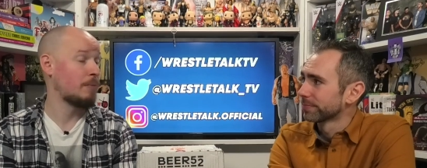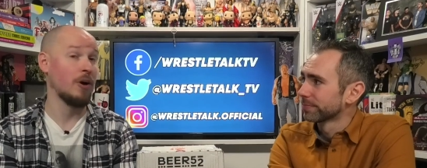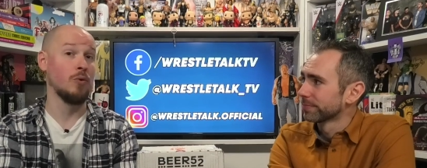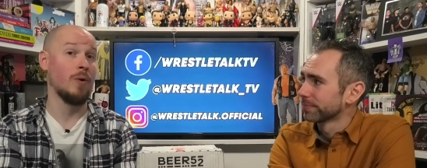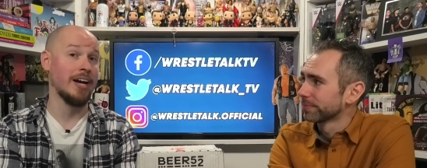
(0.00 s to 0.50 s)

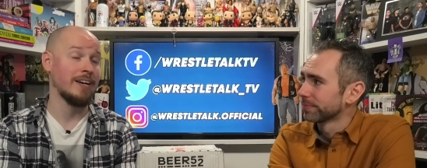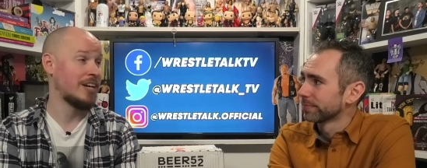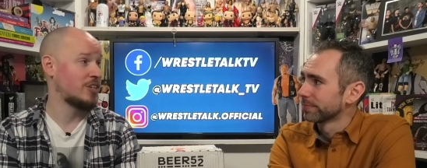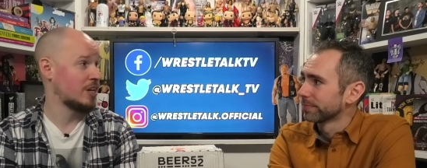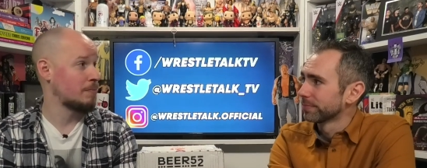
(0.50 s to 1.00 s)
Speaker 1: the way,
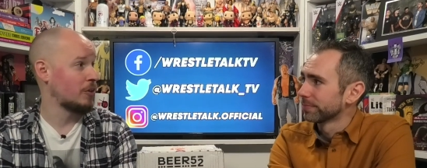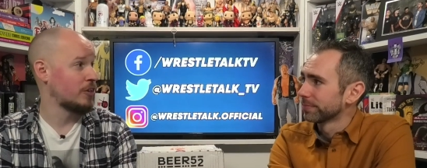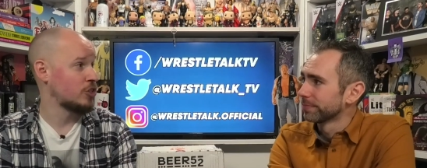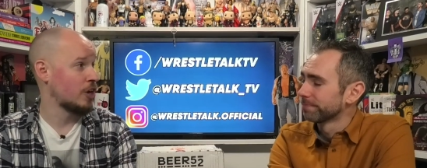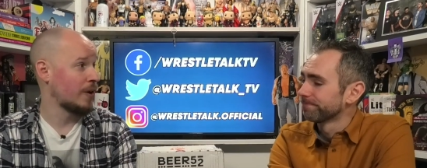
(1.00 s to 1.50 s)
Edge is going to be on this
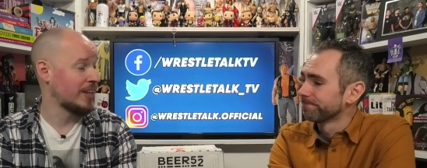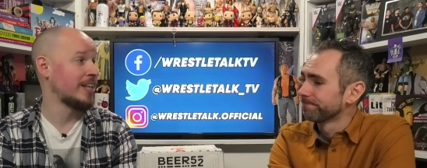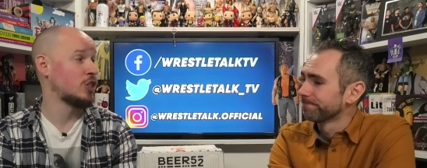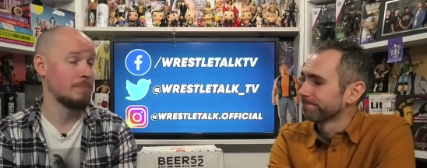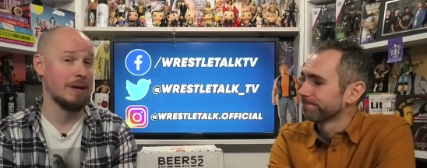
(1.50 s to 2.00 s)
show, and
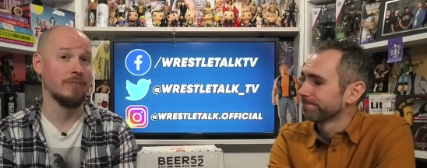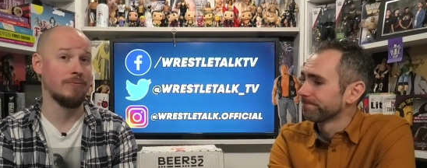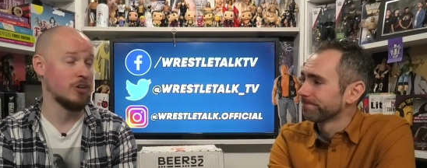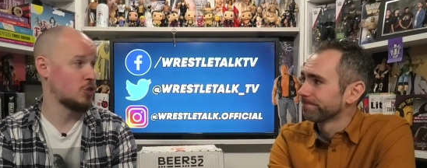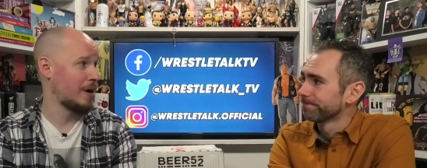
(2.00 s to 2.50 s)
then spent the
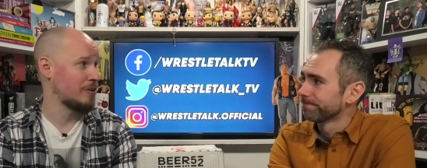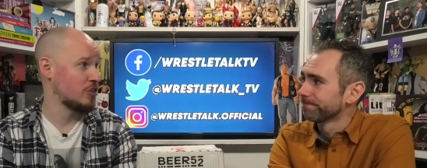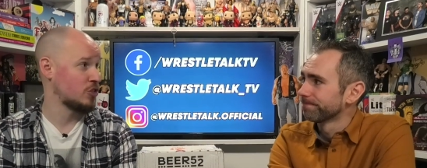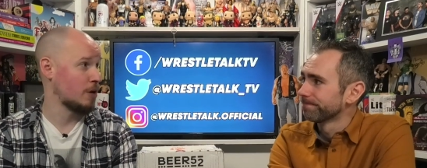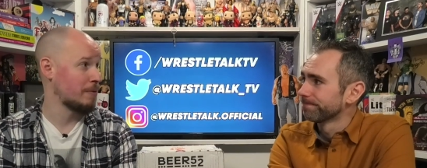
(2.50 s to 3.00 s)
first two hours of the
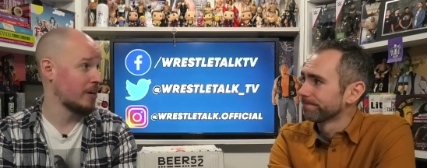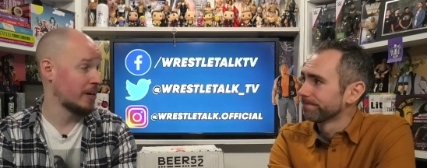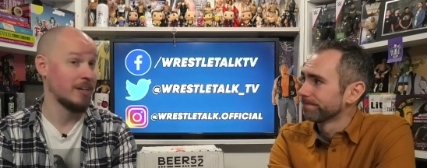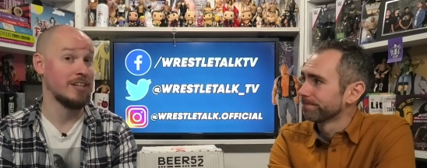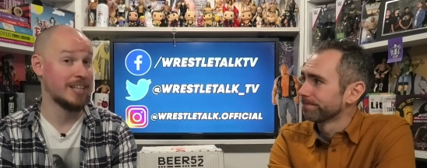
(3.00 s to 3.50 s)
show being
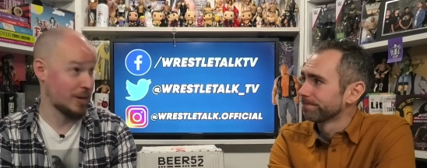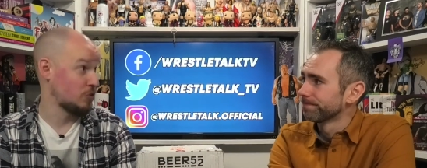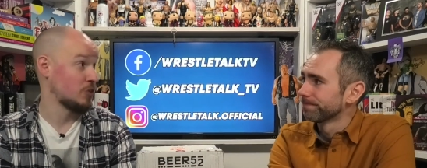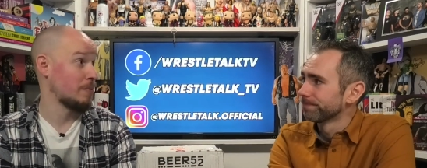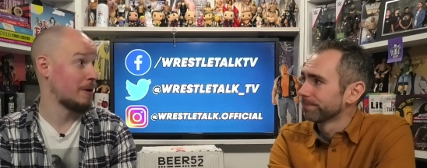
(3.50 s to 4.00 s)
like, guess
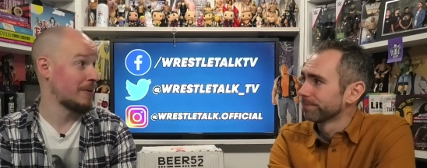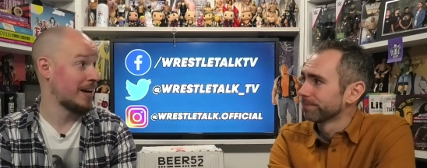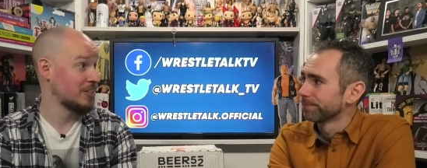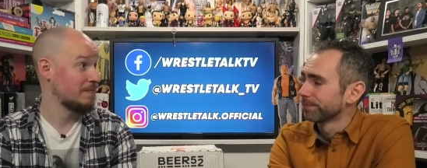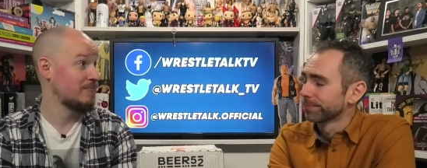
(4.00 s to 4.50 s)
who's coming up
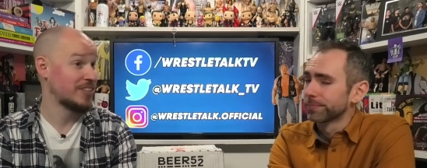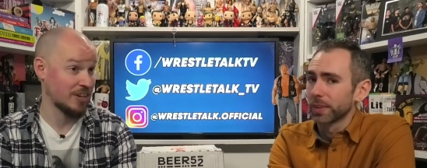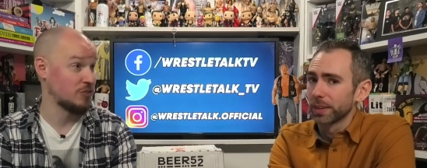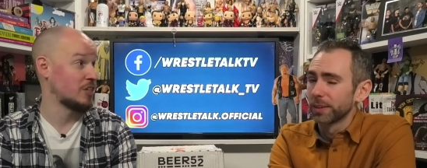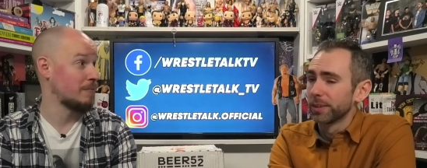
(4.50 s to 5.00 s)
next? Guess
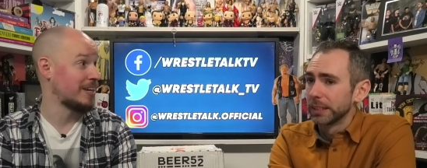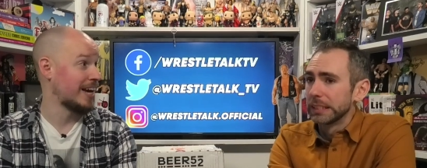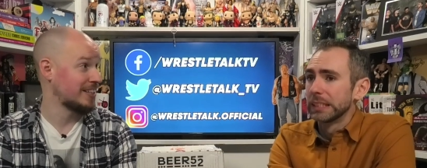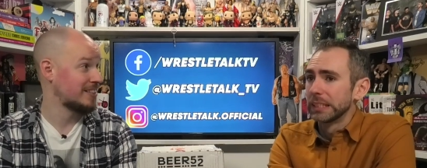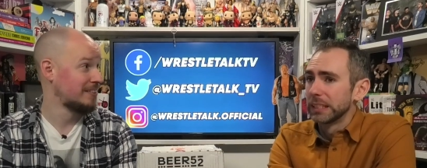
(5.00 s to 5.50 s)
who's coming
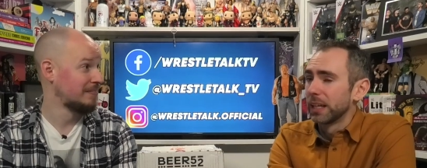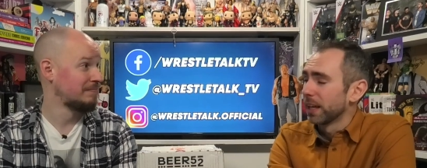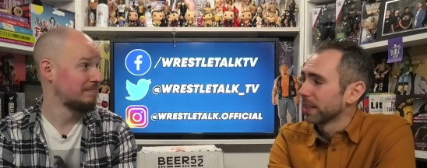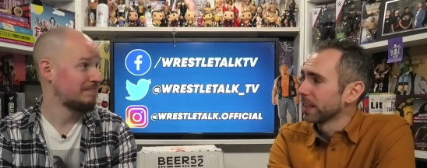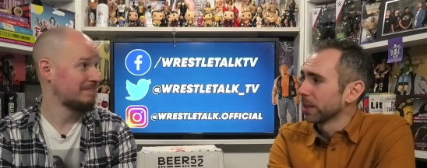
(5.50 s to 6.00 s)
next? I
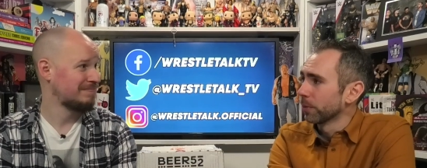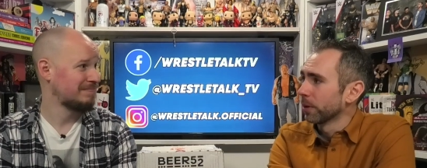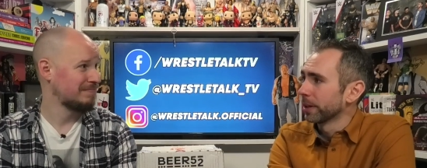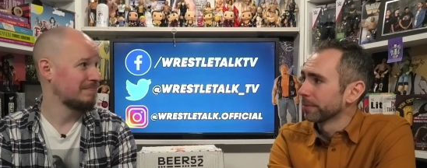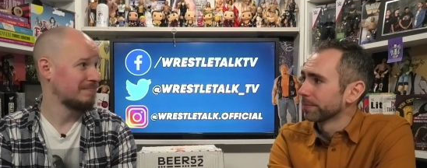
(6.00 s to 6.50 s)
think you're
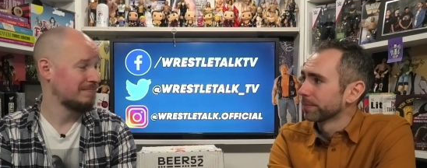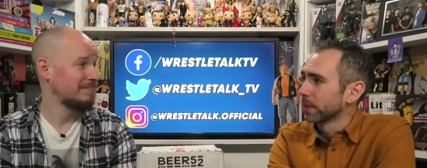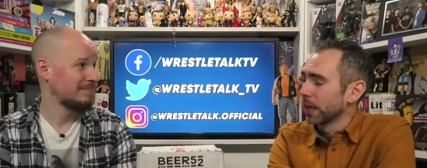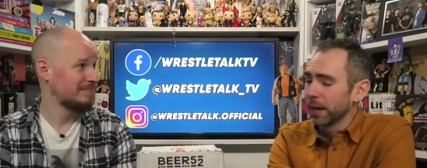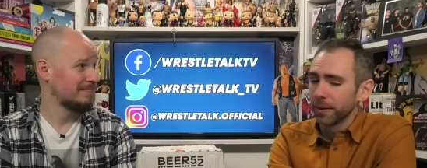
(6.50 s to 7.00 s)
Speaker 2: right.
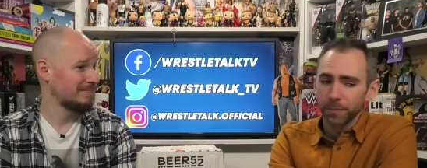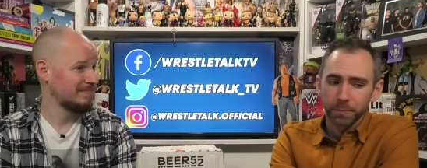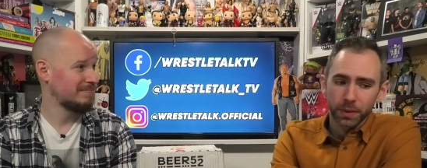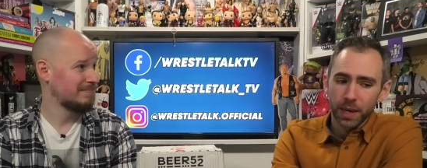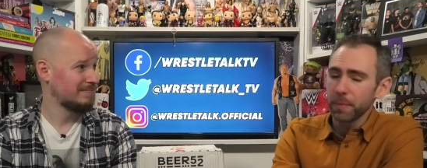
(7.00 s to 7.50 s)
Speaker 1: Yeah.
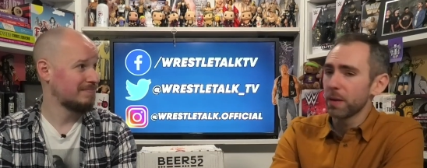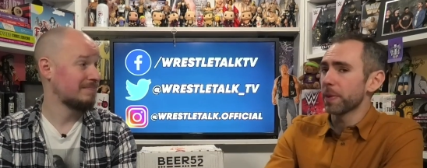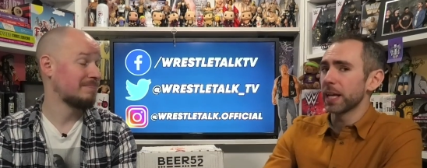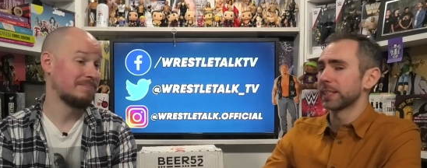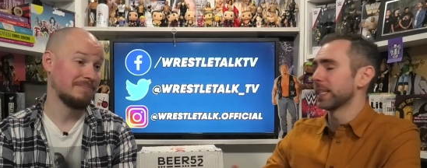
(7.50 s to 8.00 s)
Speaker 2: Yeah, maybe
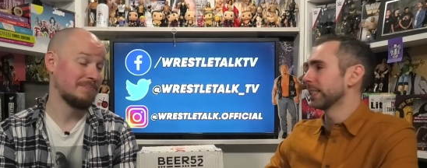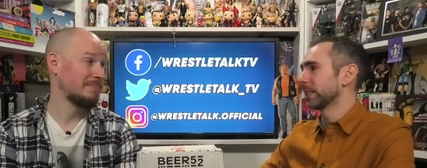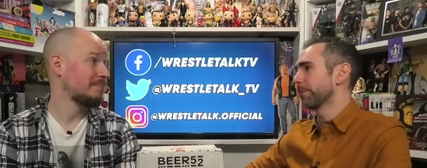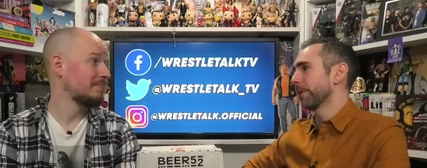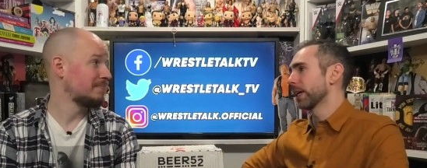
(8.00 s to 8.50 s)
that's an easy
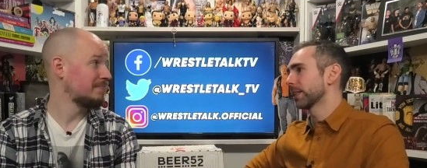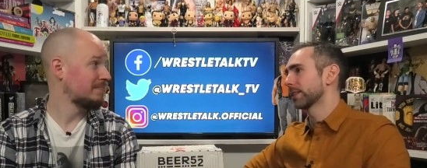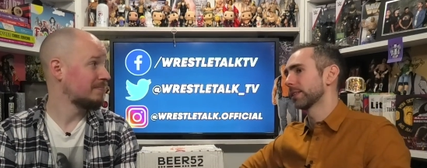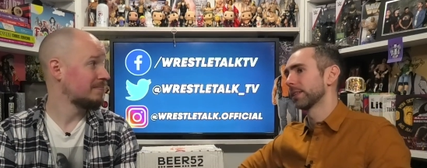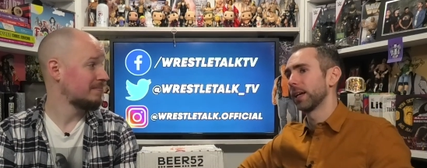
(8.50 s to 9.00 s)

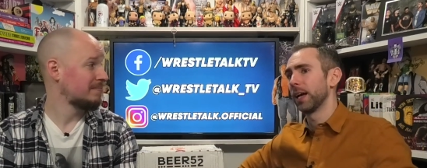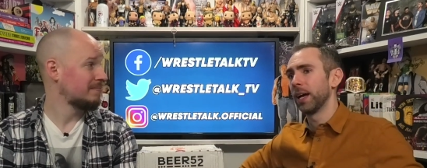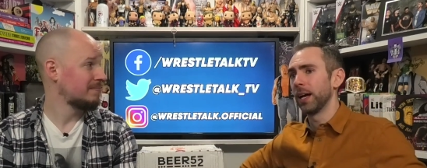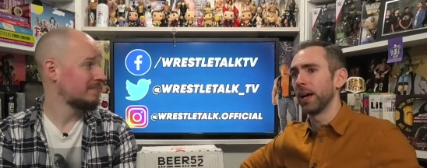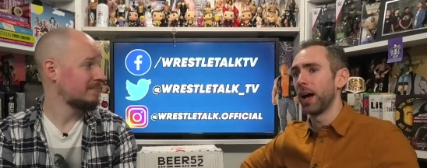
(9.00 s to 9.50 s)
fix.
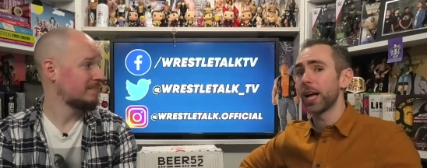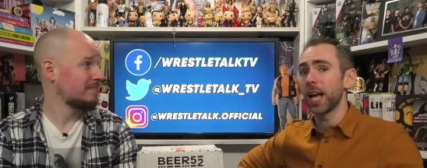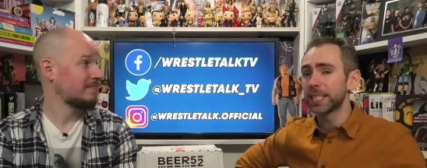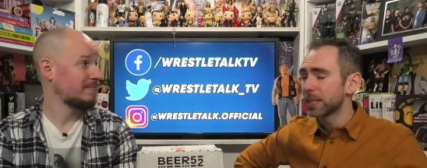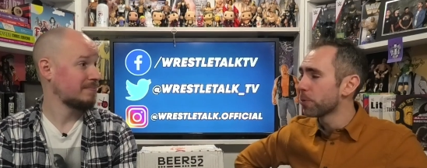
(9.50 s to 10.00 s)
Uh, I, I
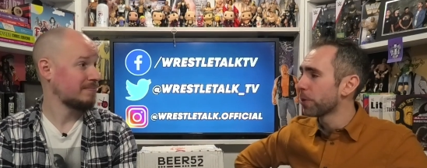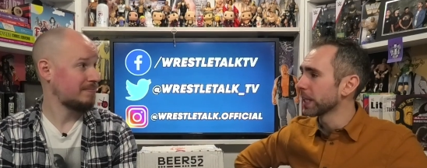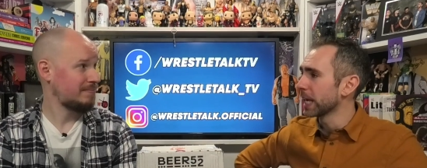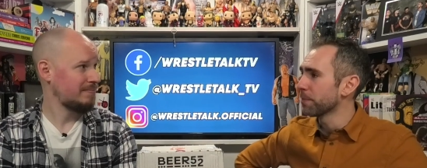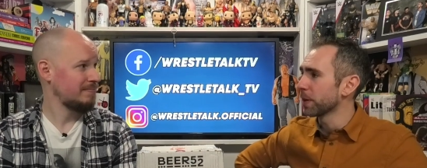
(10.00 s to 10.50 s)
still think the
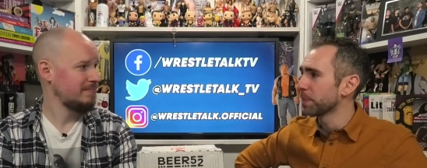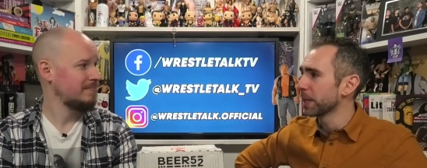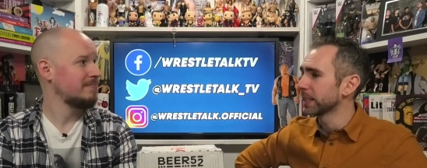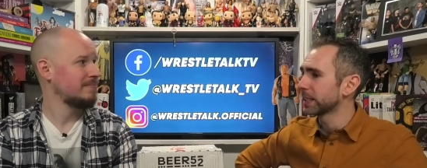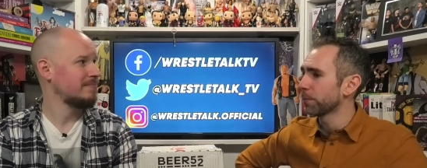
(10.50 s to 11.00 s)
M V P
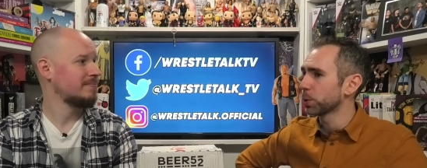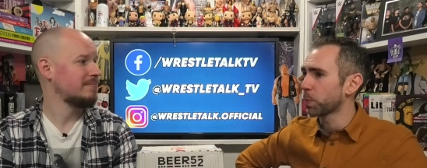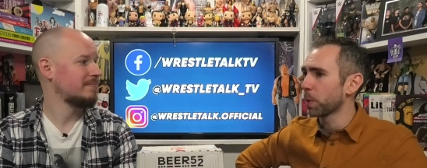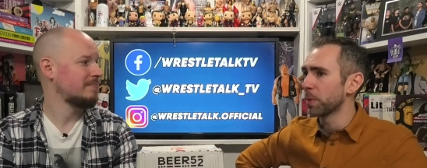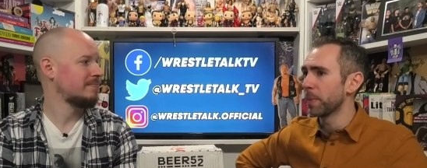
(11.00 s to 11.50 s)
stuff was
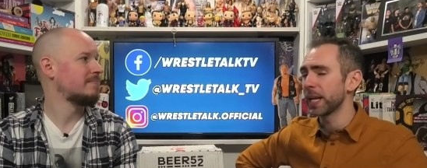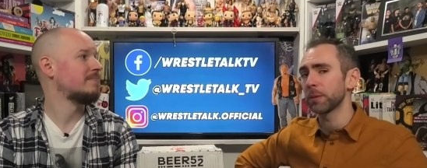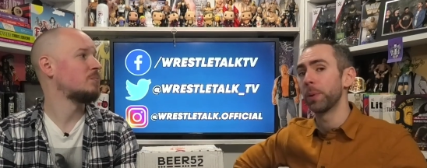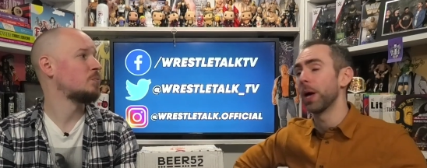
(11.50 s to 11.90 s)
problematic, but